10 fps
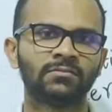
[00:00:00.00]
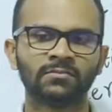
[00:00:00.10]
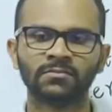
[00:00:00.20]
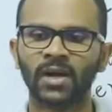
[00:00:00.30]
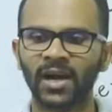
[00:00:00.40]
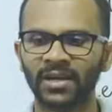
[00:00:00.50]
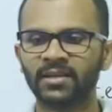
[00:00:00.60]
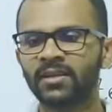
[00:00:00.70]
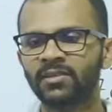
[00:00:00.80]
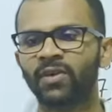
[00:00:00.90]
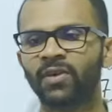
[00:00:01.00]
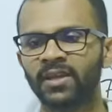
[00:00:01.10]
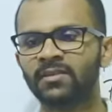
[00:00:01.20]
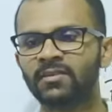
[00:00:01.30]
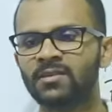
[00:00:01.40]
Undefined
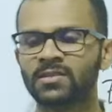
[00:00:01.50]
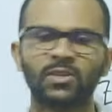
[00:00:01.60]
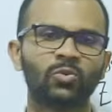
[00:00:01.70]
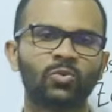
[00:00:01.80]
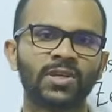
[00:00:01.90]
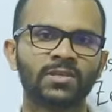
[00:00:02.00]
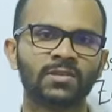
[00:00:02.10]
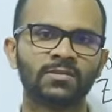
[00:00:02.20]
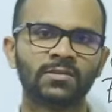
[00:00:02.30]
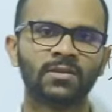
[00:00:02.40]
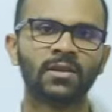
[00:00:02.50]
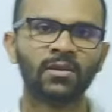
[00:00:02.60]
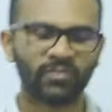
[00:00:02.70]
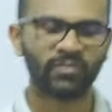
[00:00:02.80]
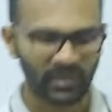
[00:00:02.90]
situations where
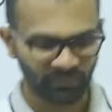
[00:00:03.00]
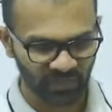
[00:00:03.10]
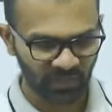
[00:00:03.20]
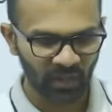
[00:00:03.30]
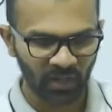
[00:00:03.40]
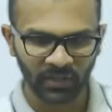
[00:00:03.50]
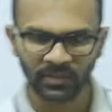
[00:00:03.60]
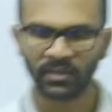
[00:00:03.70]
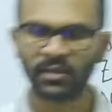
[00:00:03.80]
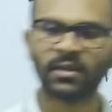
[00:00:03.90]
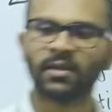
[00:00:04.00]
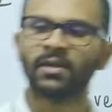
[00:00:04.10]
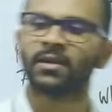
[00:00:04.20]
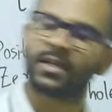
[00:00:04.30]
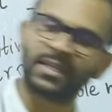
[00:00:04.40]
we can't
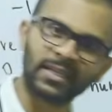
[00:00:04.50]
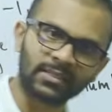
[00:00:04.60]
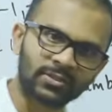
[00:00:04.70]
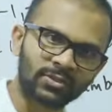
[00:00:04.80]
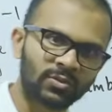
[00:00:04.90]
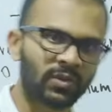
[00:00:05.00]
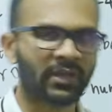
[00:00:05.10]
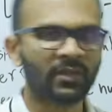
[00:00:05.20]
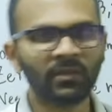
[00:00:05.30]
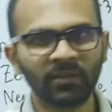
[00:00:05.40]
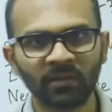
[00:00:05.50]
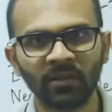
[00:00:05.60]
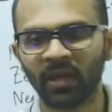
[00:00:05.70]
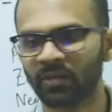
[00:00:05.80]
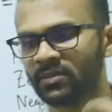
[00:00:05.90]
get to an
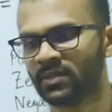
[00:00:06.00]
answer.